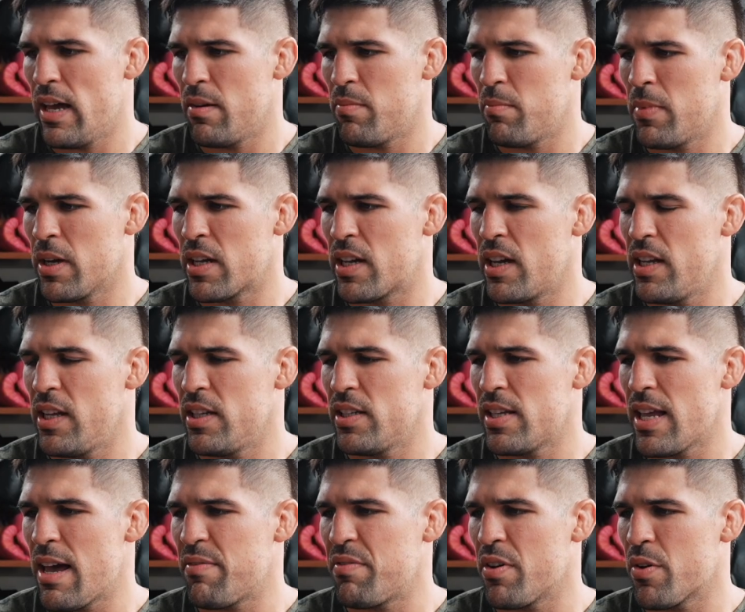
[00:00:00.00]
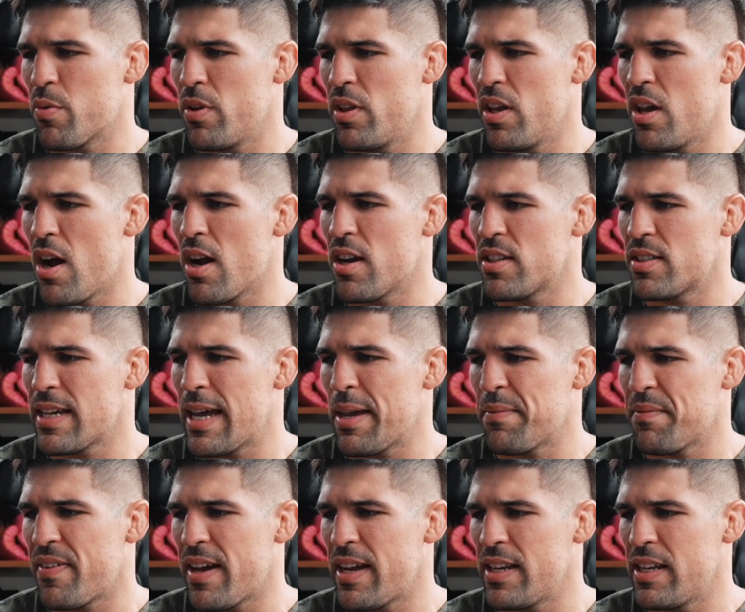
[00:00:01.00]
McKinney's having a really hard time
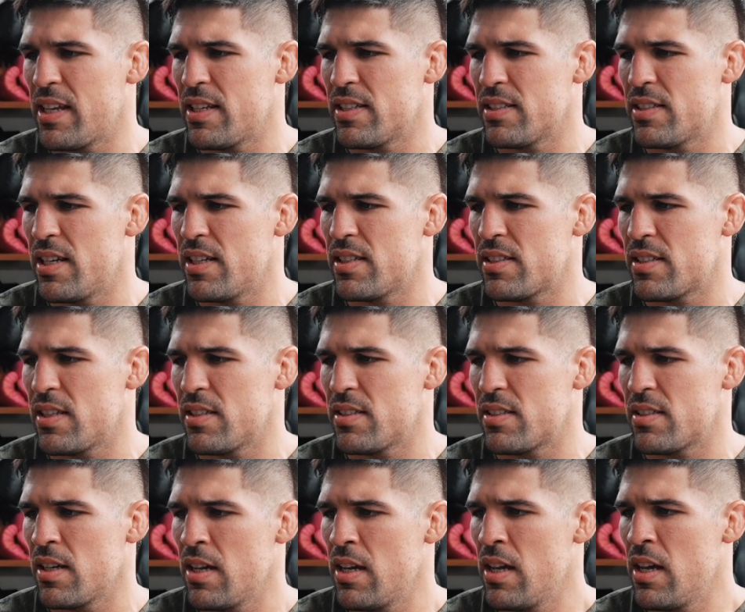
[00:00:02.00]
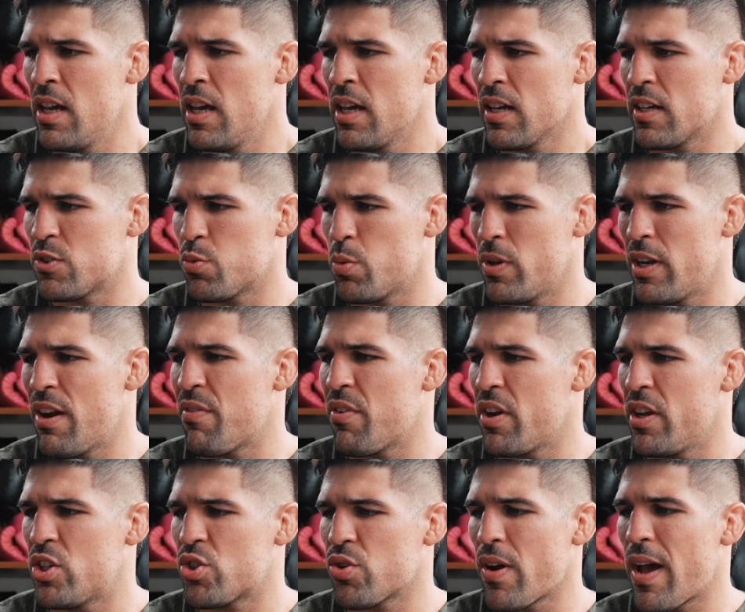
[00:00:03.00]
finding his distance, because whenever
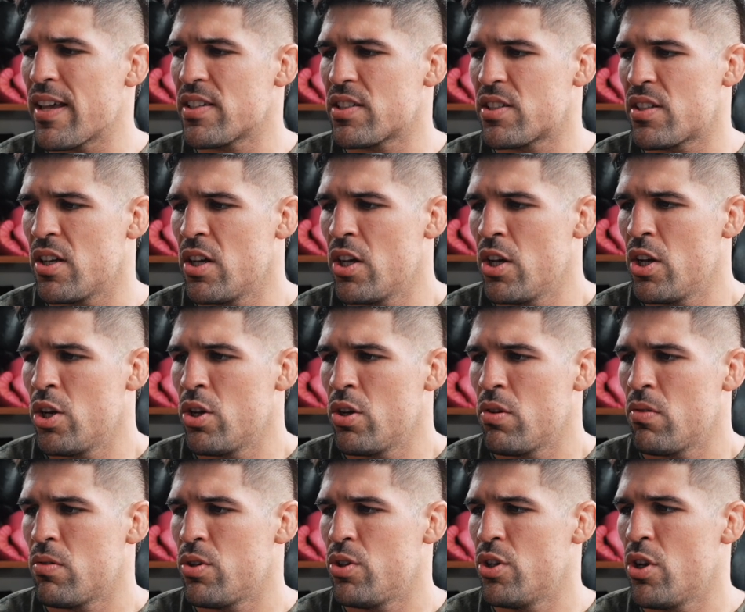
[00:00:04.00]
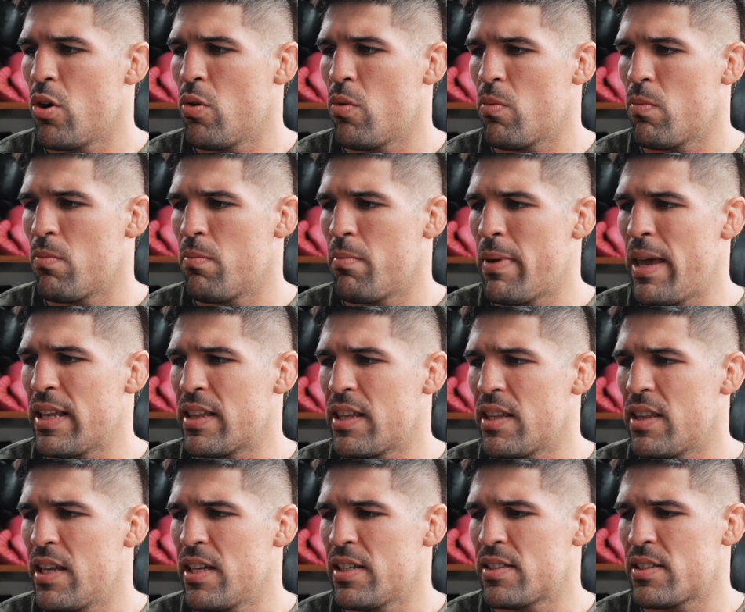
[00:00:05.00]
he tries to, you know, make the
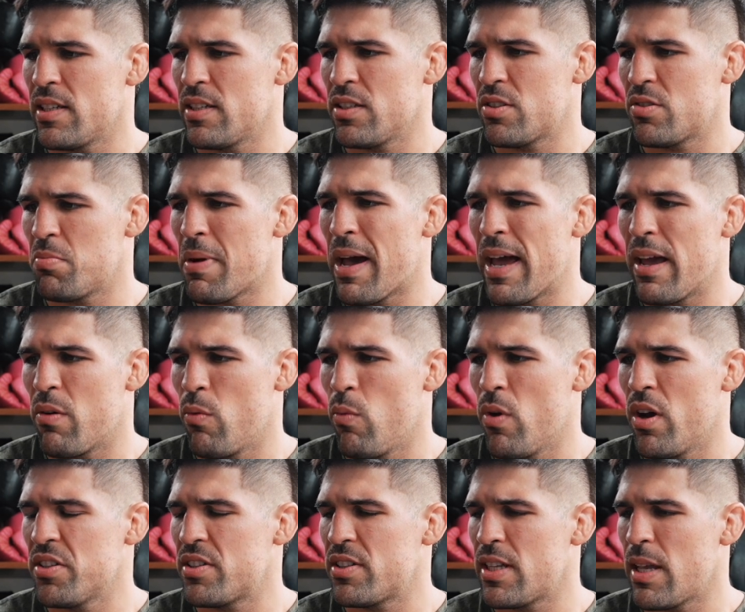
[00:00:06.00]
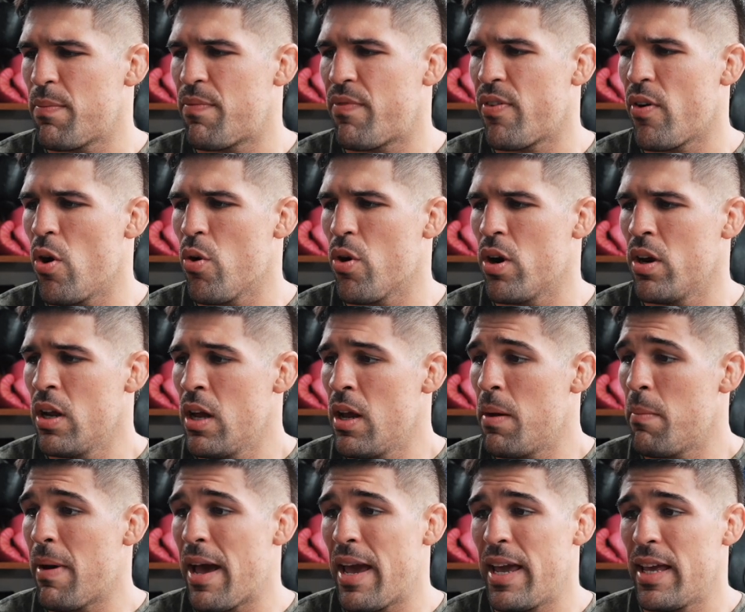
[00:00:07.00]
distance by one step forward,
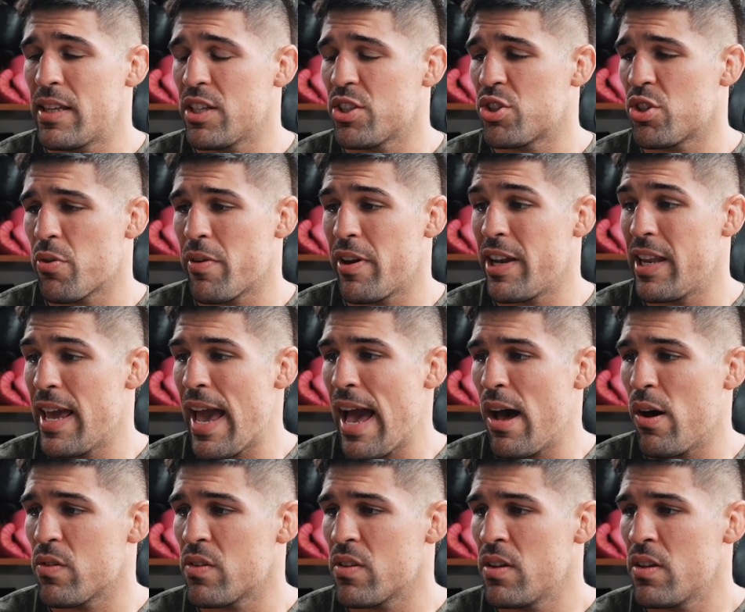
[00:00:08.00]
Marreta's already out.